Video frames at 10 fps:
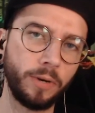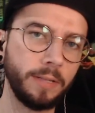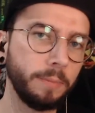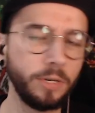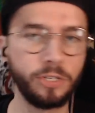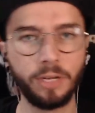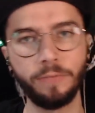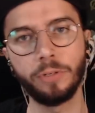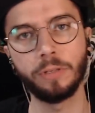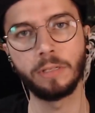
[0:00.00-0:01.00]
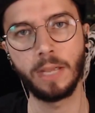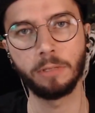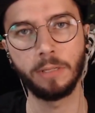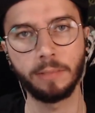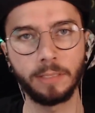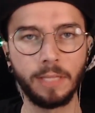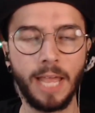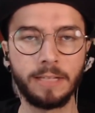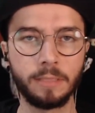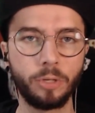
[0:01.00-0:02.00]
greatly appreciate it if you took the time to click
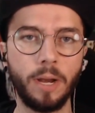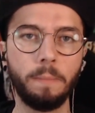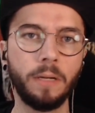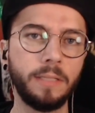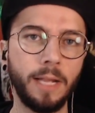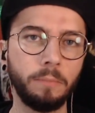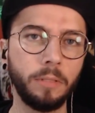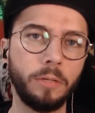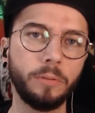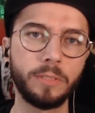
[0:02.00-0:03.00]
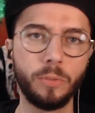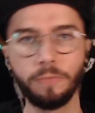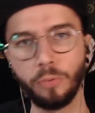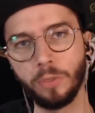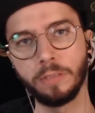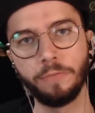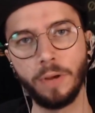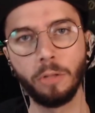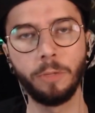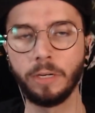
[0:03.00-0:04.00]
that subscribe button down below. As well, if you wanted to
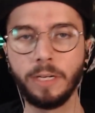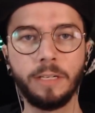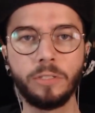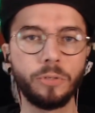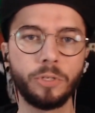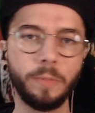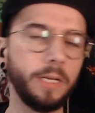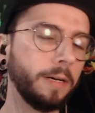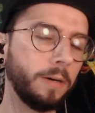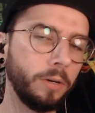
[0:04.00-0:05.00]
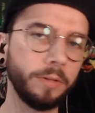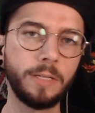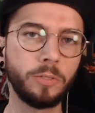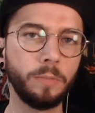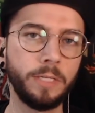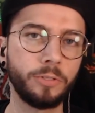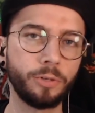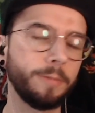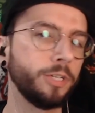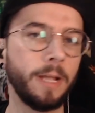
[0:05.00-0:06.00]
follow me on any social media, all the links will be in the
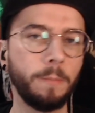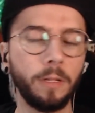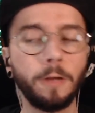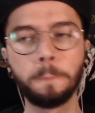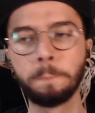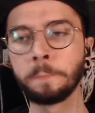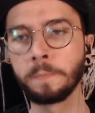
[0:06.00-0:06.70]
description down below.